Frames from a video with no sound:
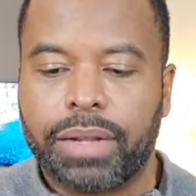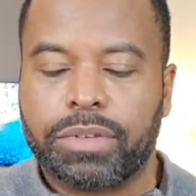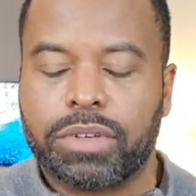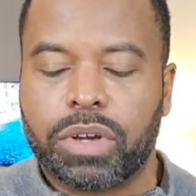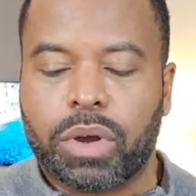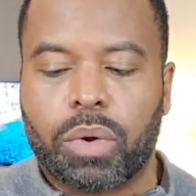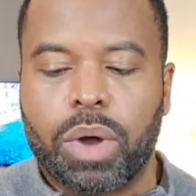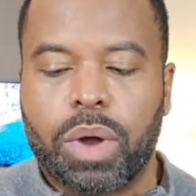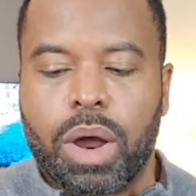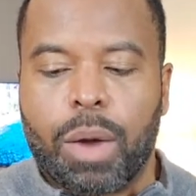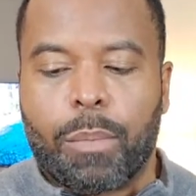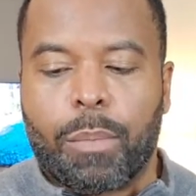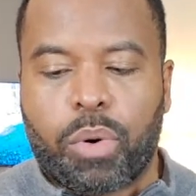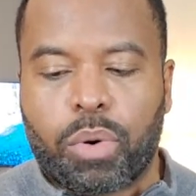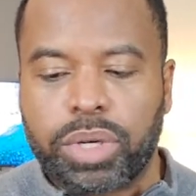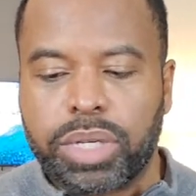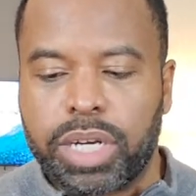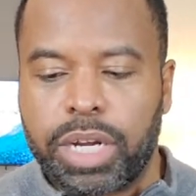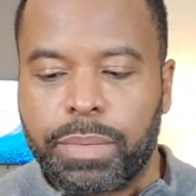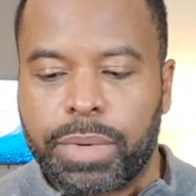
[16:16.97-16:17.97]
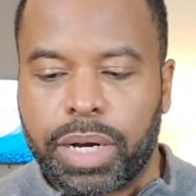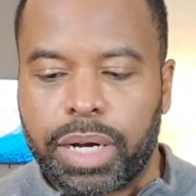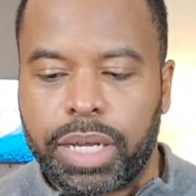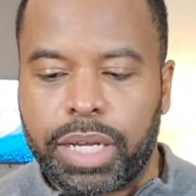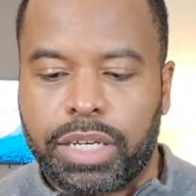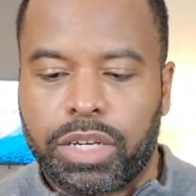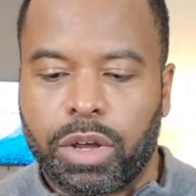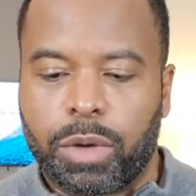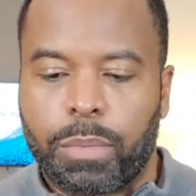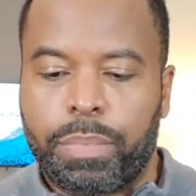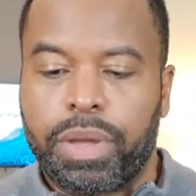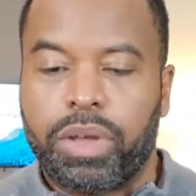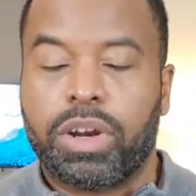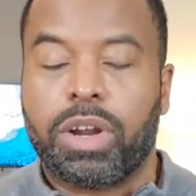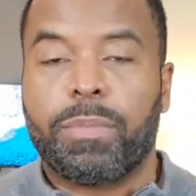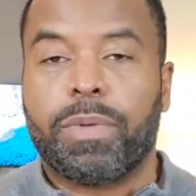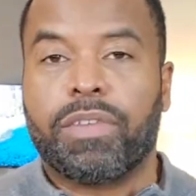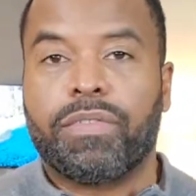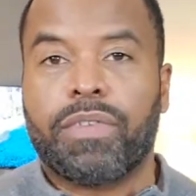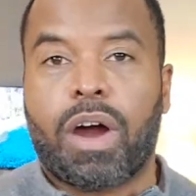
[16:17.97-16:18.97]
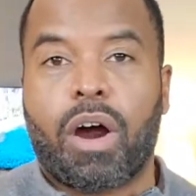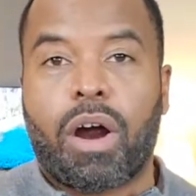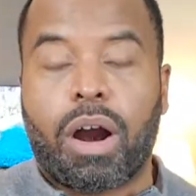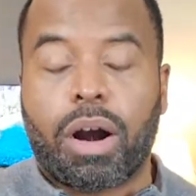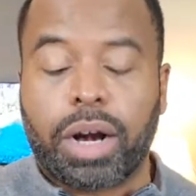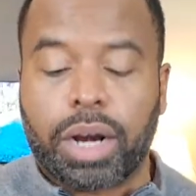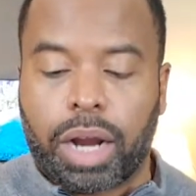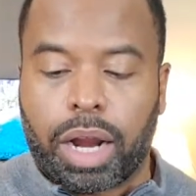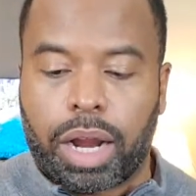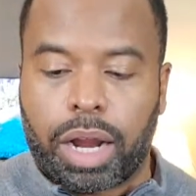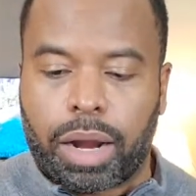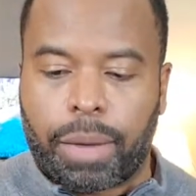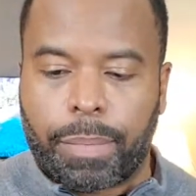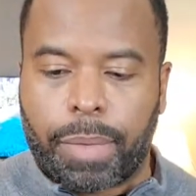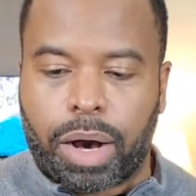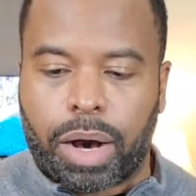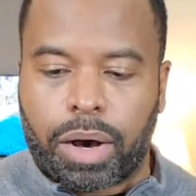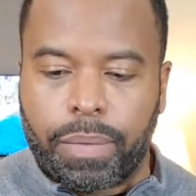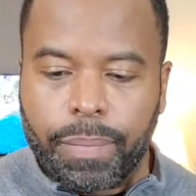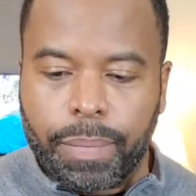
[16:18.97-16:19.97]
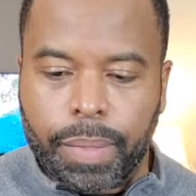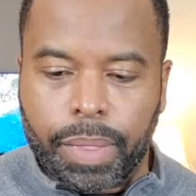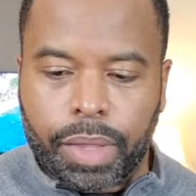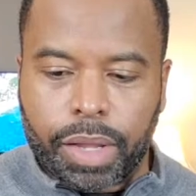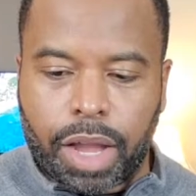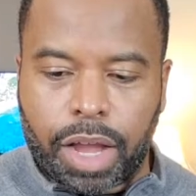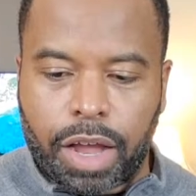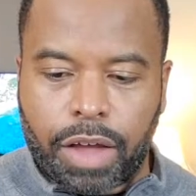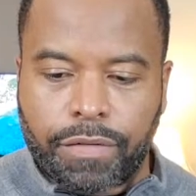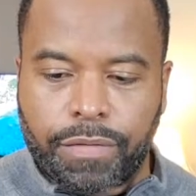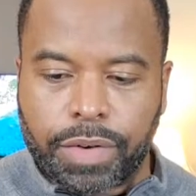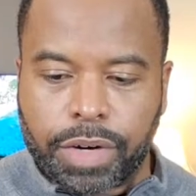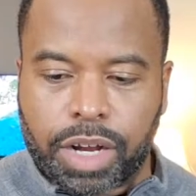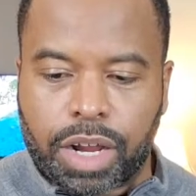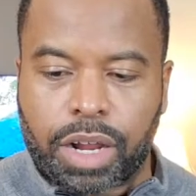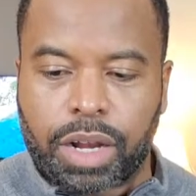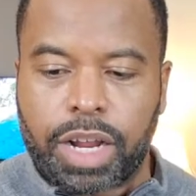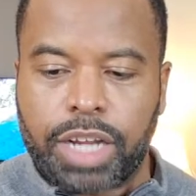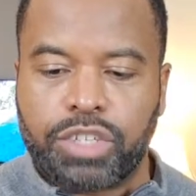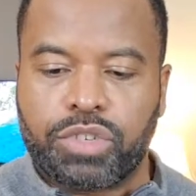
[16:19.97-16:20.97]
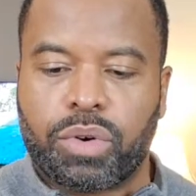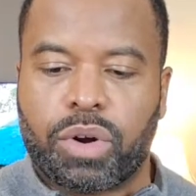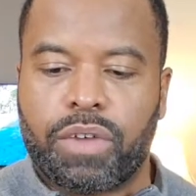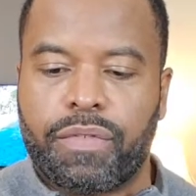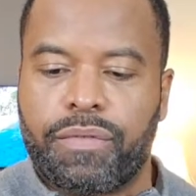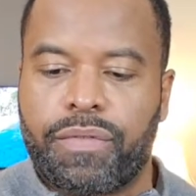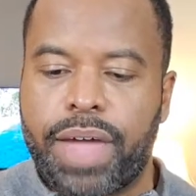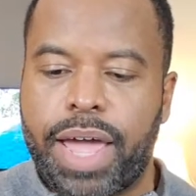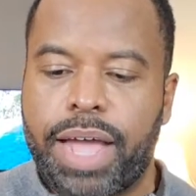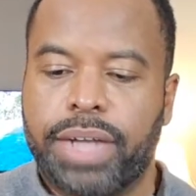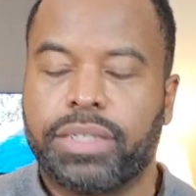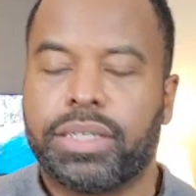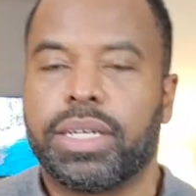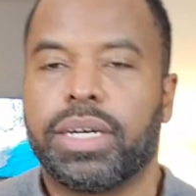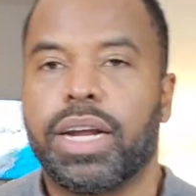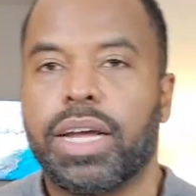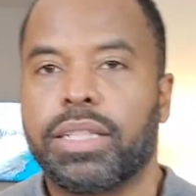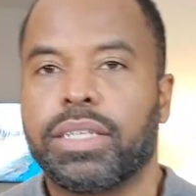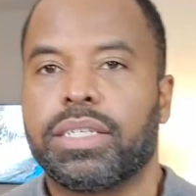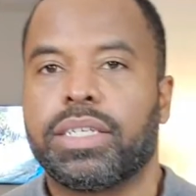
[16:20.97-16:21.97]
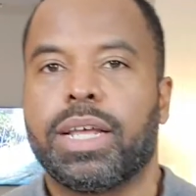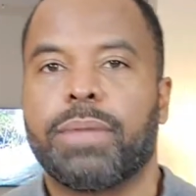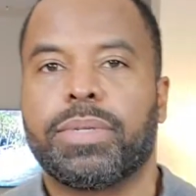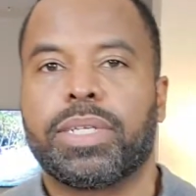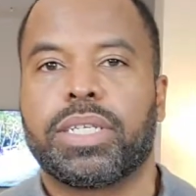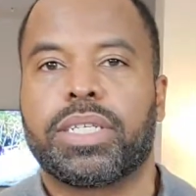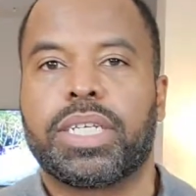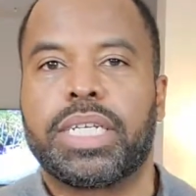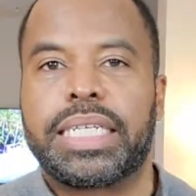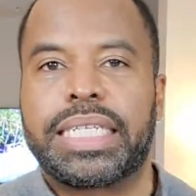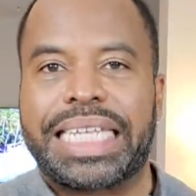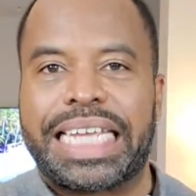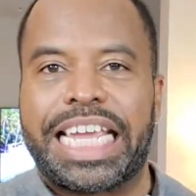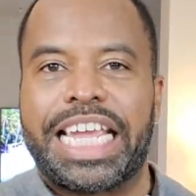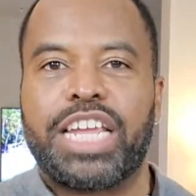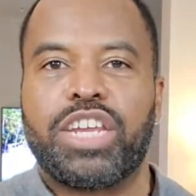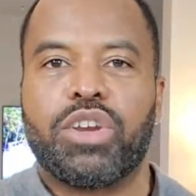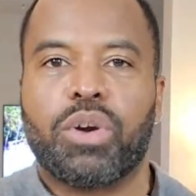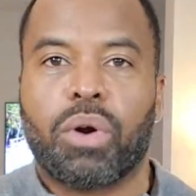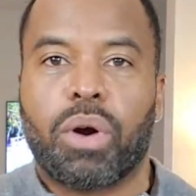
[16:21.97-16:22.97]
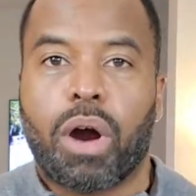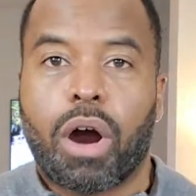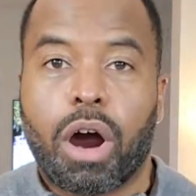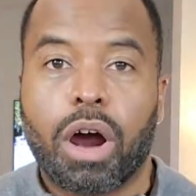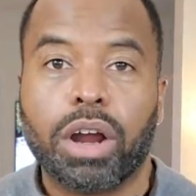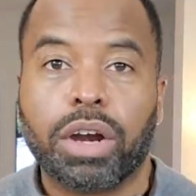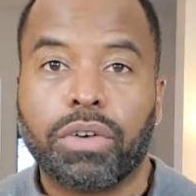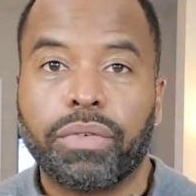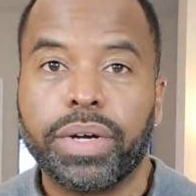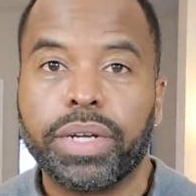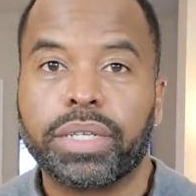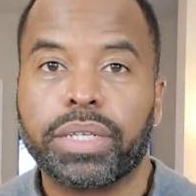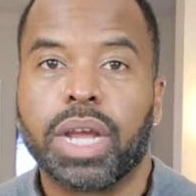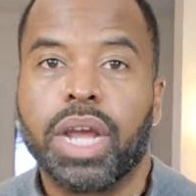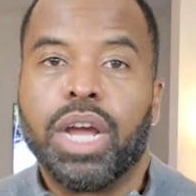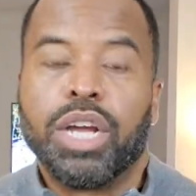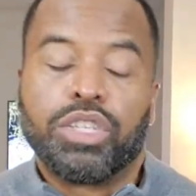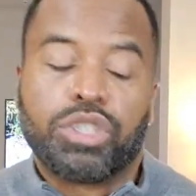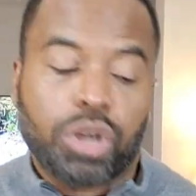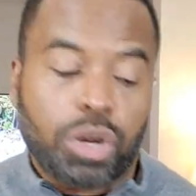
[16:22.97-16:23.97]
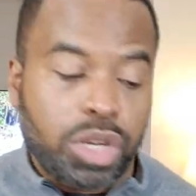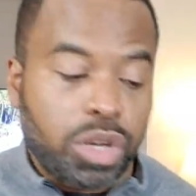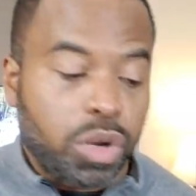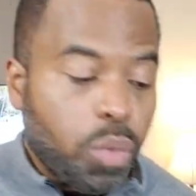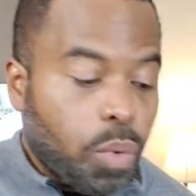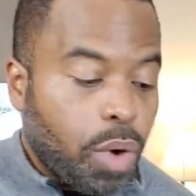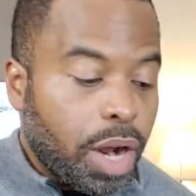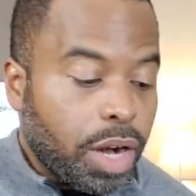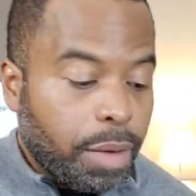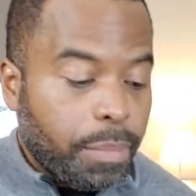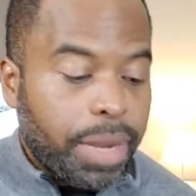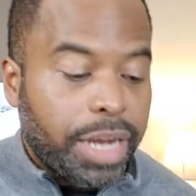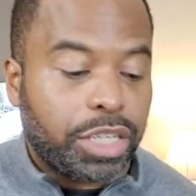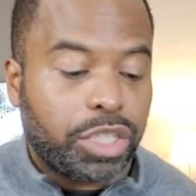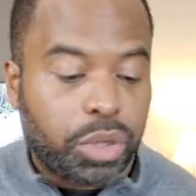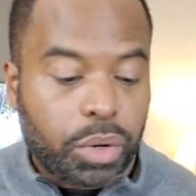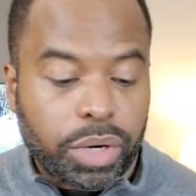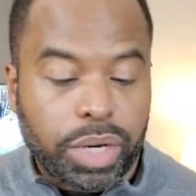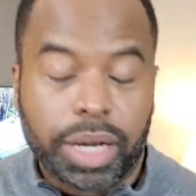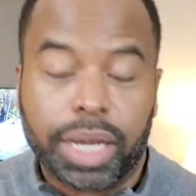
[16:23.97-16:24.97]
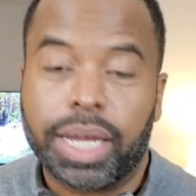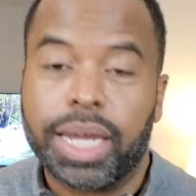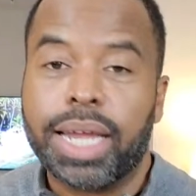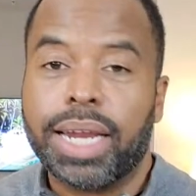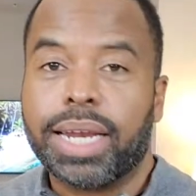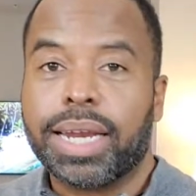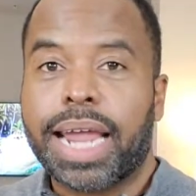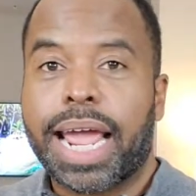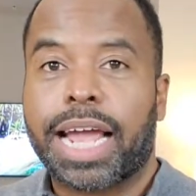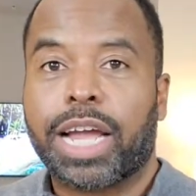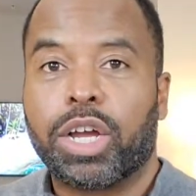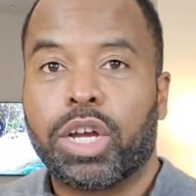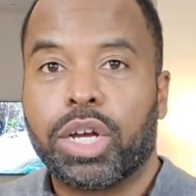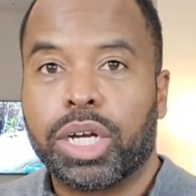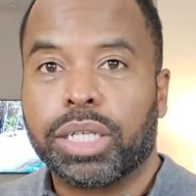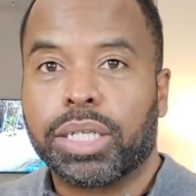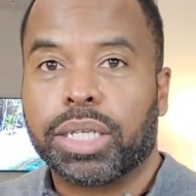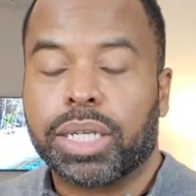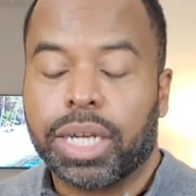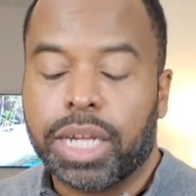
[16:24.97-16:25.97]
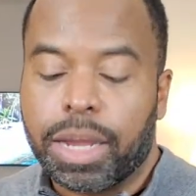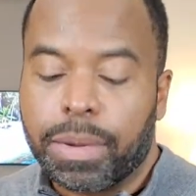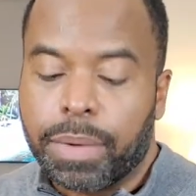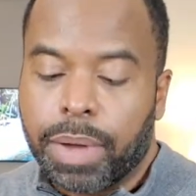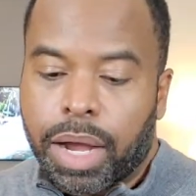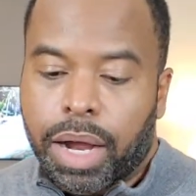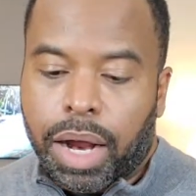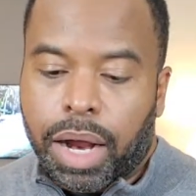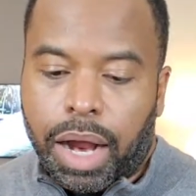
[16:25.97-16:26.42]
So poor sleep can lead to a buildup of art, um, of cholesterol, fats, and other substances in your arteries. So you want to make sure you're getting that good sleep.